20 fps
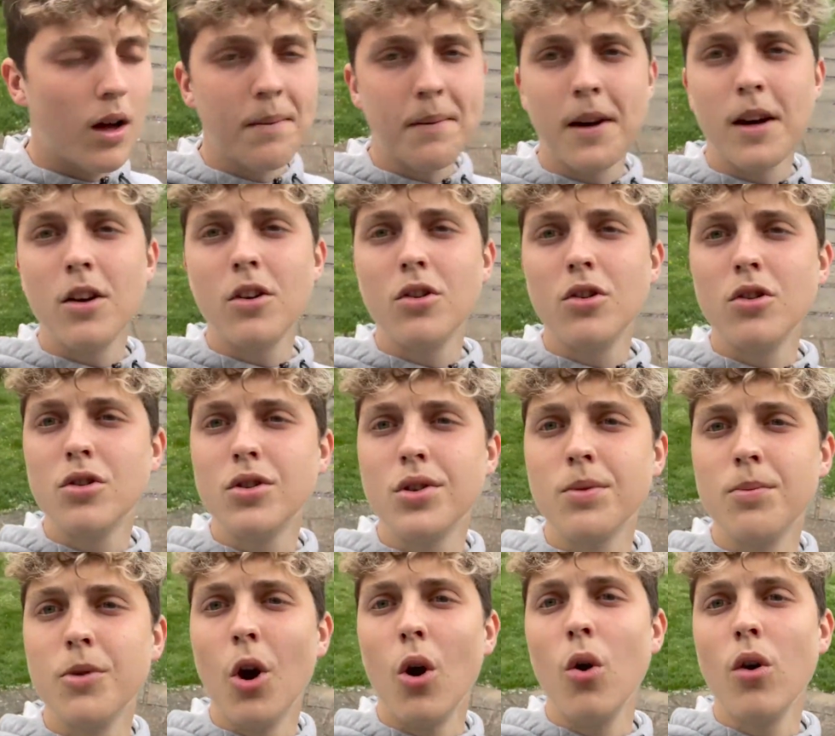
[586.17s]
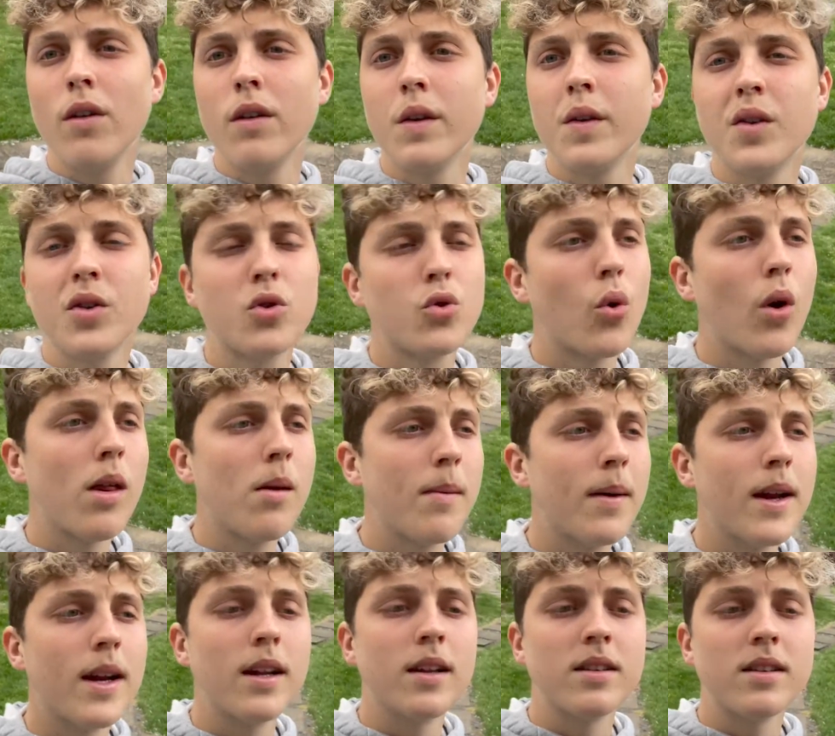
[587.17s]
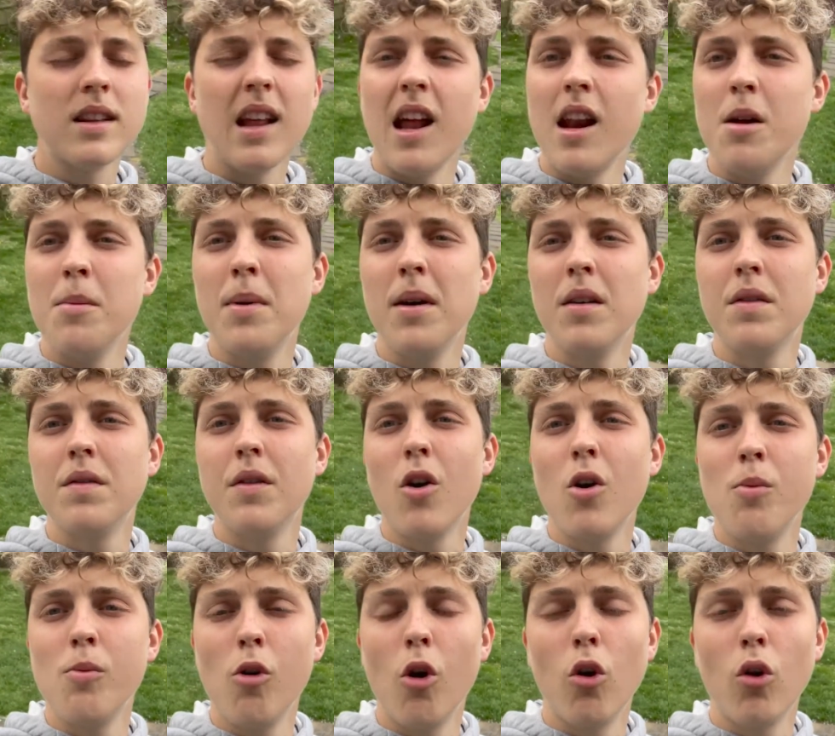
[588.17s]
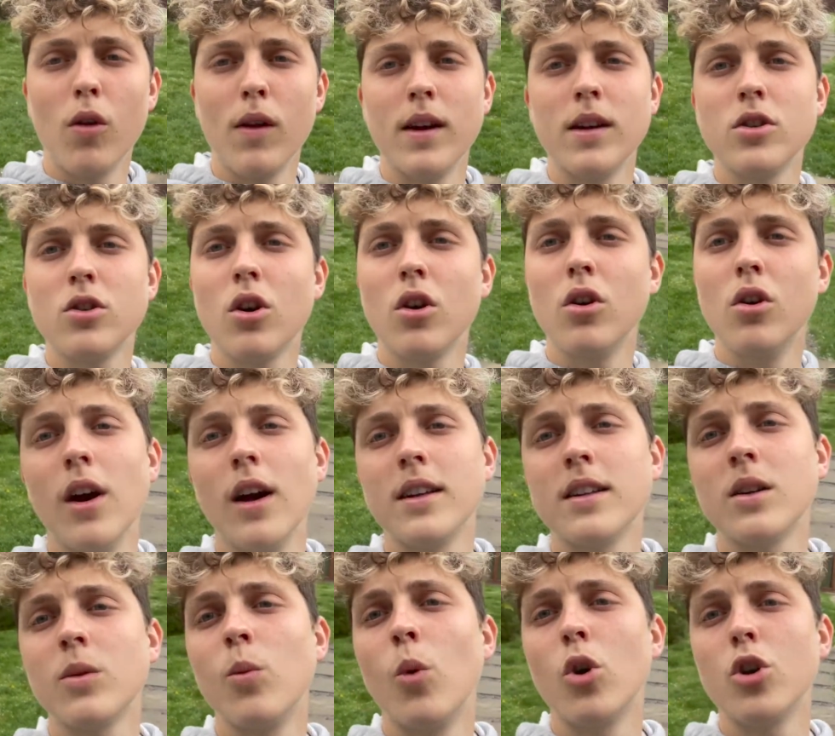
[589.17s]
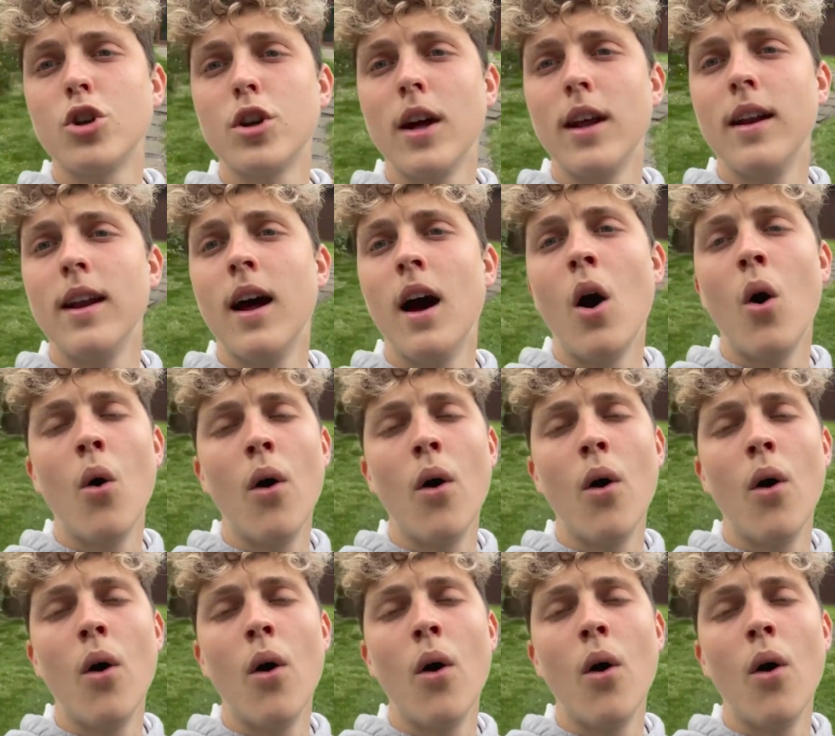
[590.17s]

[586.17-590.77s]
I'm gonna do some yoga for 20 minutes and then a bit of foam rolling. So you guys can watch that now.